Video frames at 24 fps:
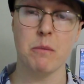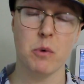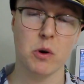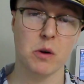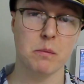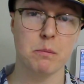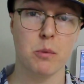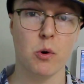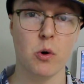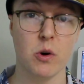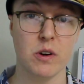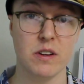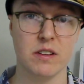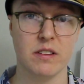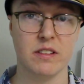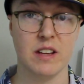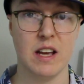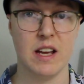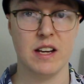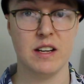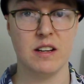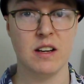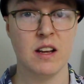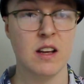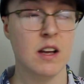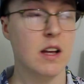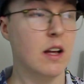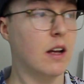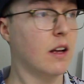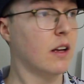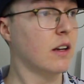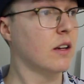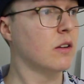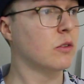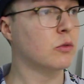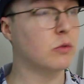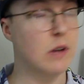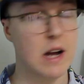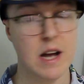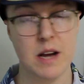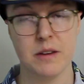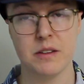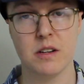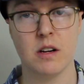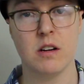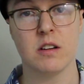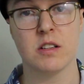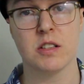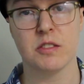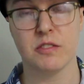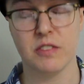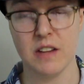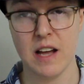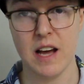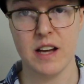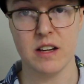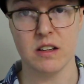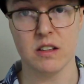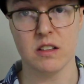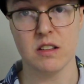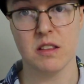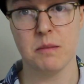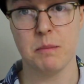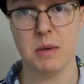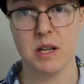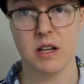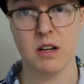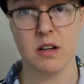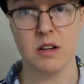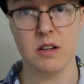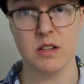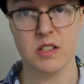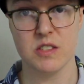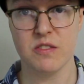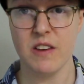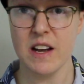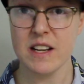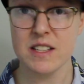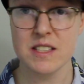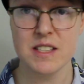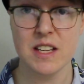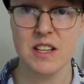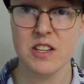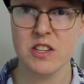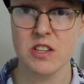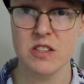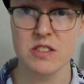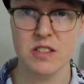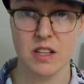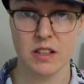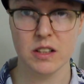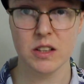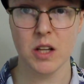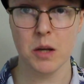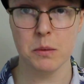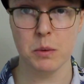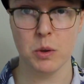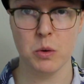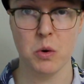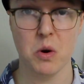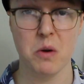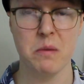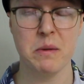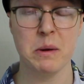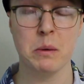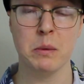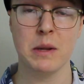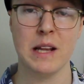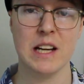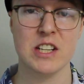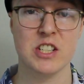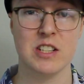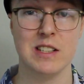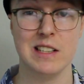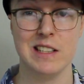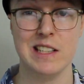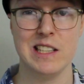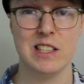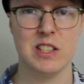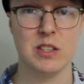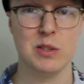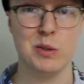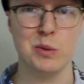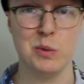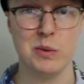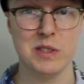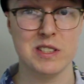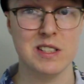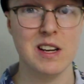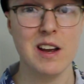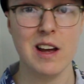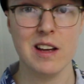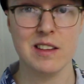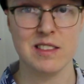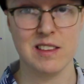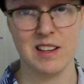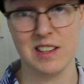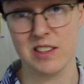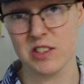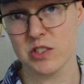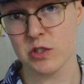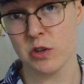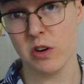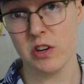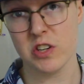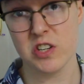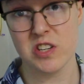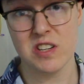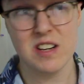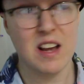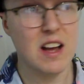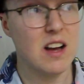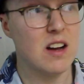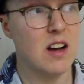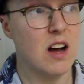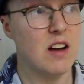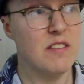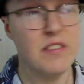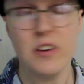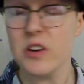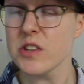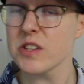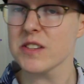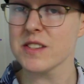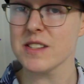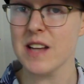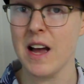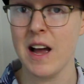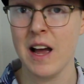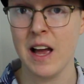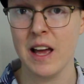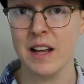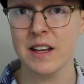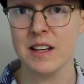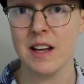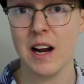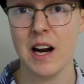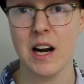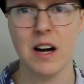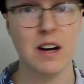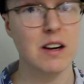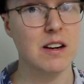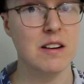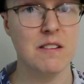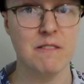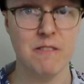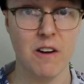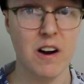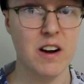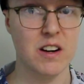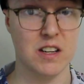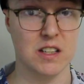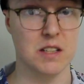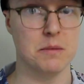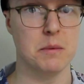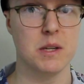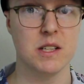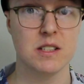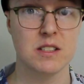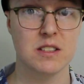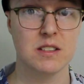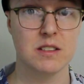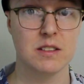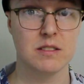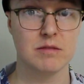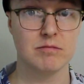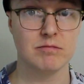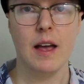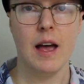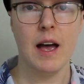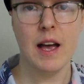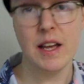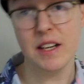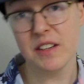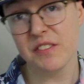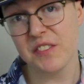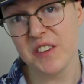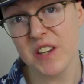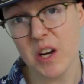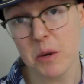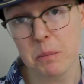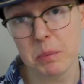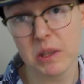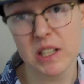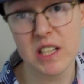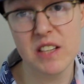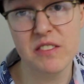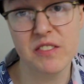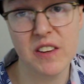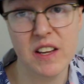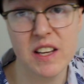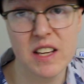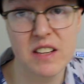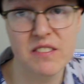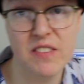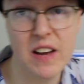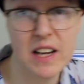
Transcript: more important than round Earth, flat Earth, because vaccinations and global warming will actually lead to death and destruction of us and our environment. And if you don't believe in